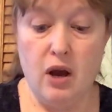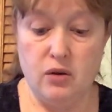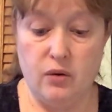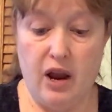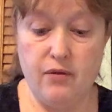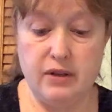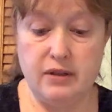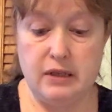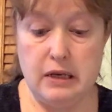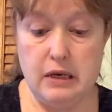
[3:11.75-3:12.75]
So every
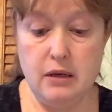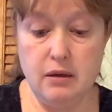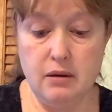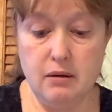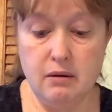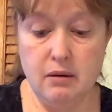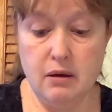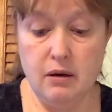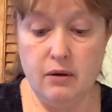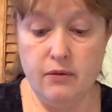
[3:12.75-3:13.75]
seed
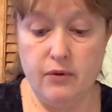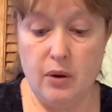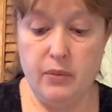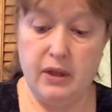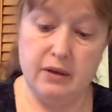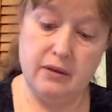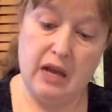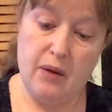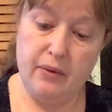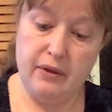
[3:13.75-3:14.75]
from this
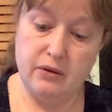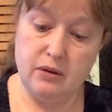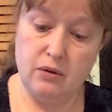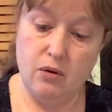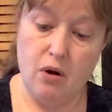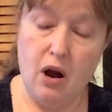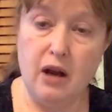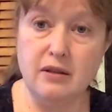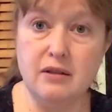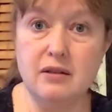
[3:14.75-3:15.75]
Amethyst
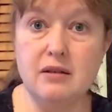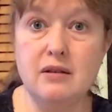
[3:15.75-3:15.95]
Cross